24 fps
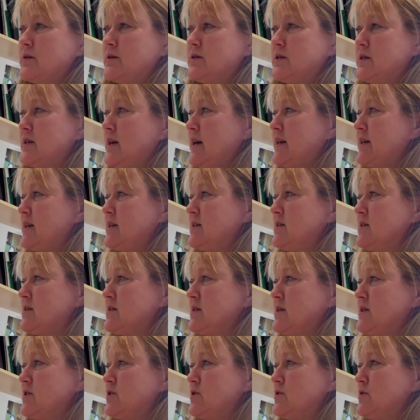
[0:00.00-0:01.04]
CAE
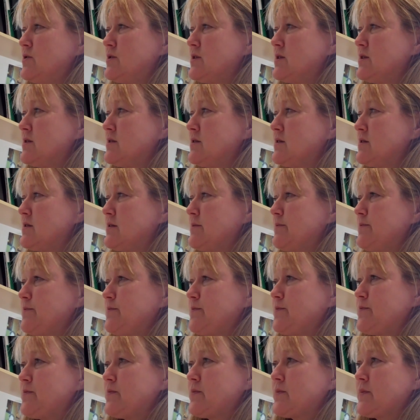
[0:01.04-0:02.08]
distinct users,
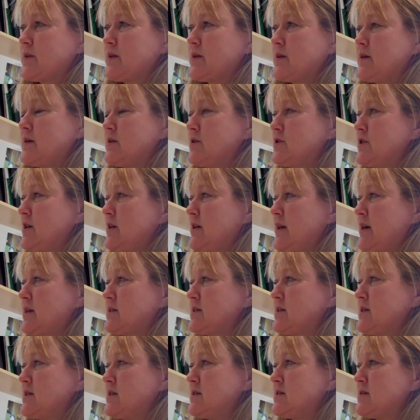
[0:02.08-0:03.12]
shell
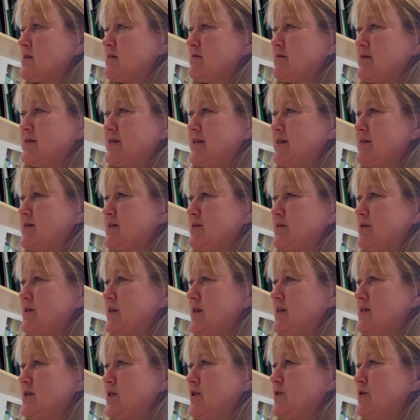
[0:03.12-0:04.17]
access,
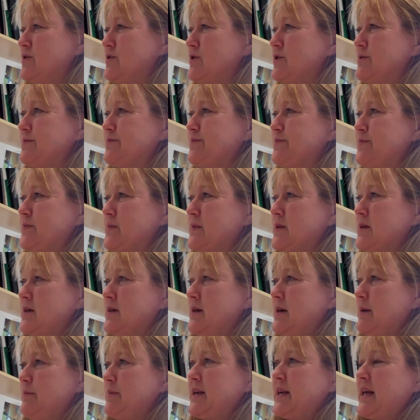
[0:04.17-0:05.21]
it's huge.
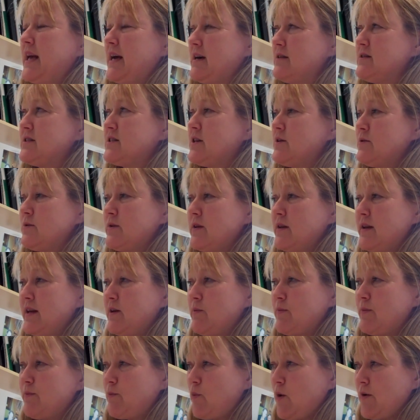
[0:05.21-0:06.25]
But anyhow, so
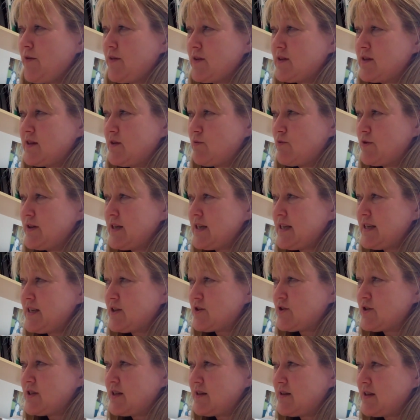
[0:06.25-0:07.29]
what the really
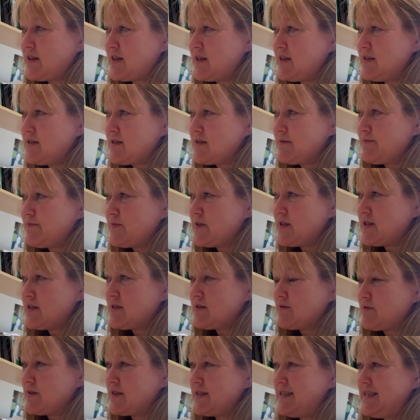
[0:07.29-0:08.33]
interesting thing is, this
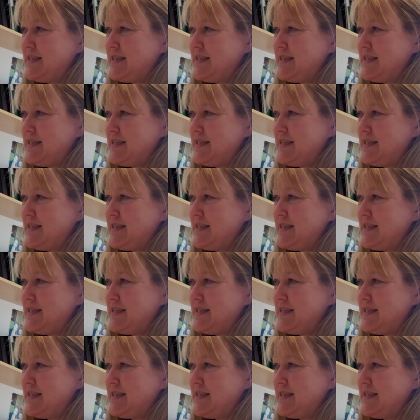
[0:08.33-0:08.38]
is